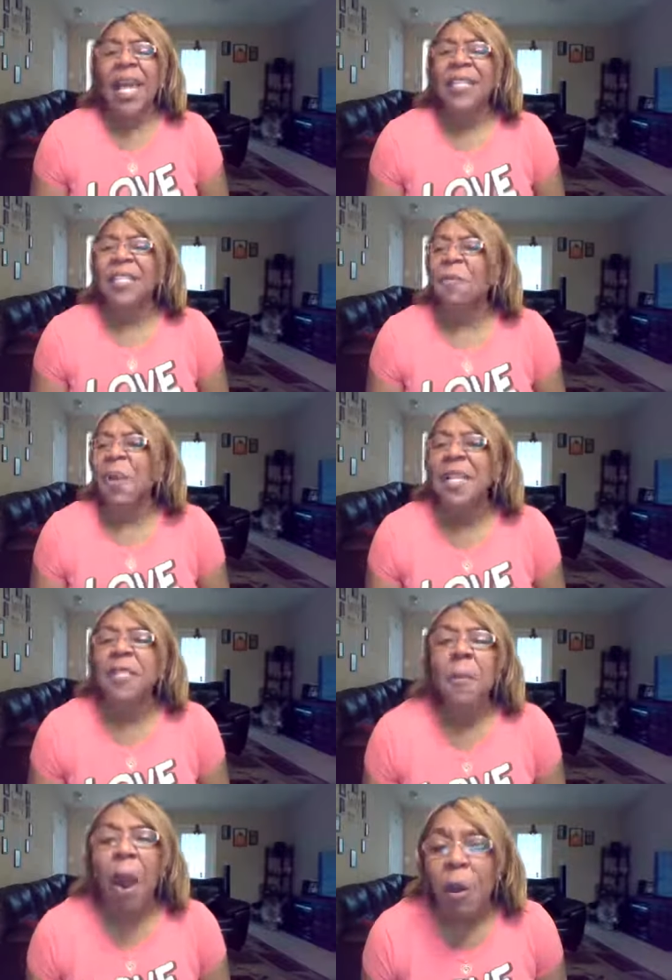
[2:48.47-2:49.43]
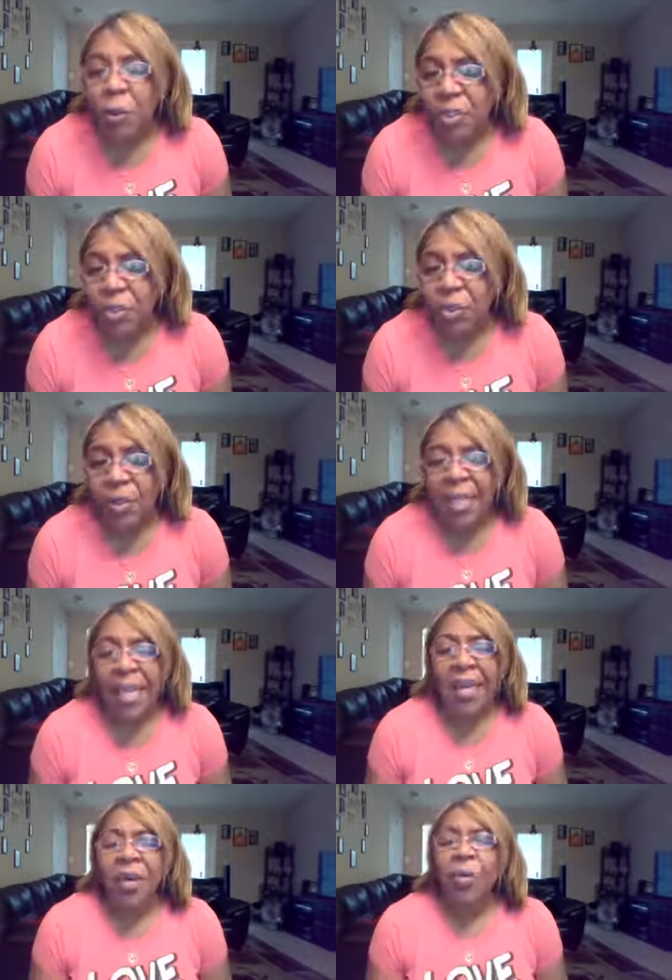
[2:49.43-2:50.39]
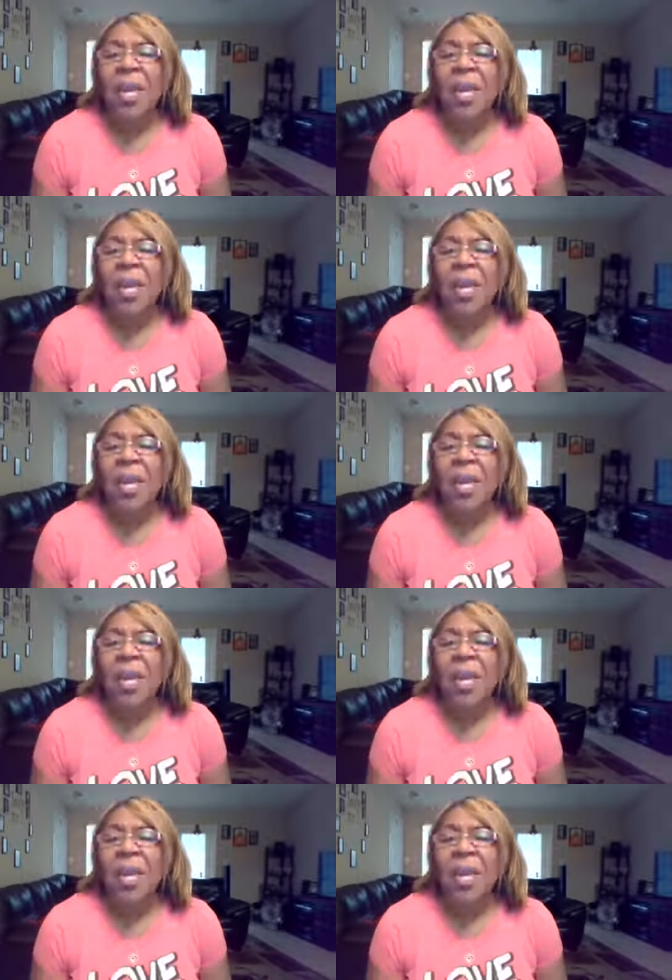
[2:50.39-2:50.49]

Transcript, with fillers: and speaks personally.